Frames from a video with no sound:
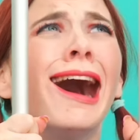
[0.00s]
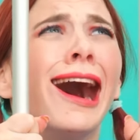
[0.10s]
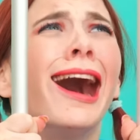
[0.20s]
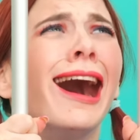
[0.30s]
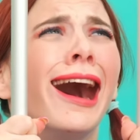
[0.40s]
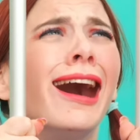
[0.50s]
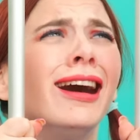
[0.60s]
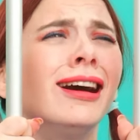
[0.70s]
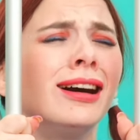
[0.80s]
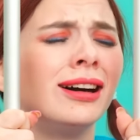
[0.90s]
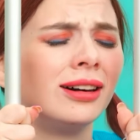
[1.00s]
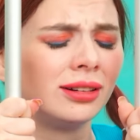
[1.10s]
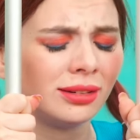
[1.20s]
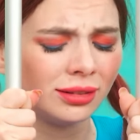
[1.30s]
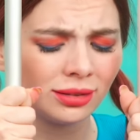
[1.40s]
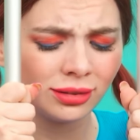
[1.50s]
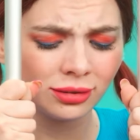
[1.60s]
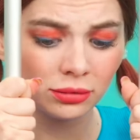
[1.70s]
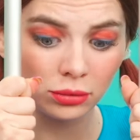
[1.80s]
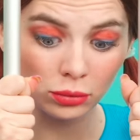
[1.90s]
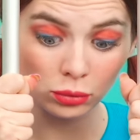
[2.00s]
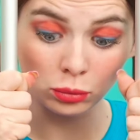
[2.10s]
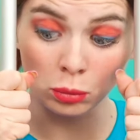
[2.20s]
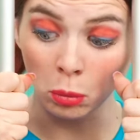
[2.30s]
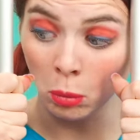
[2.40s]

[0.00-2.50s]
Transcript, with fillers: Let us out! Oh, what is